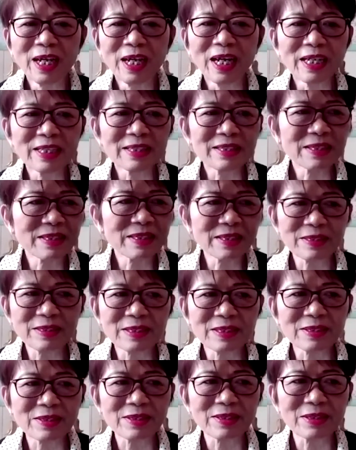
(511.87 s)
And this
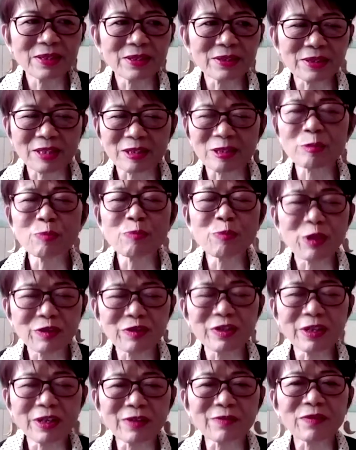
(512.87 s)
is not the
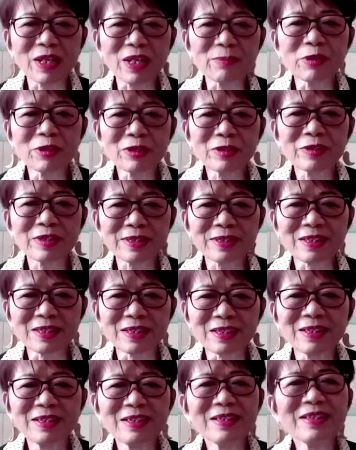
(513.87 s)
spirit of democracy.